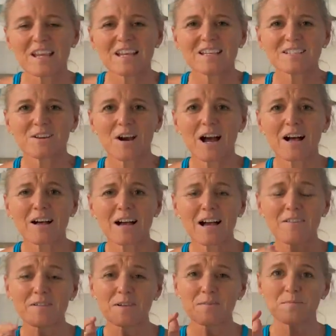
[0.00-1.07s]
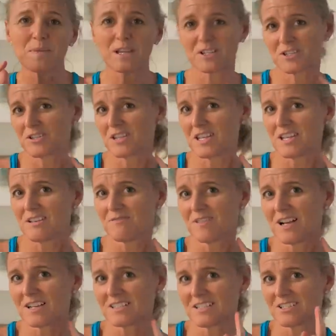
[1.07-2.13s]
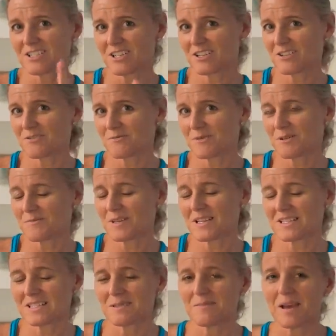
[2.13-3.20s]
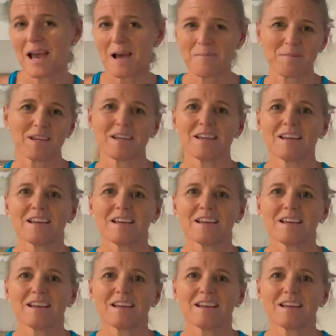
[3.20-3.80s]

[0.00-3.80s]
So I'll have him make sure that he vlogs and share what makes him happy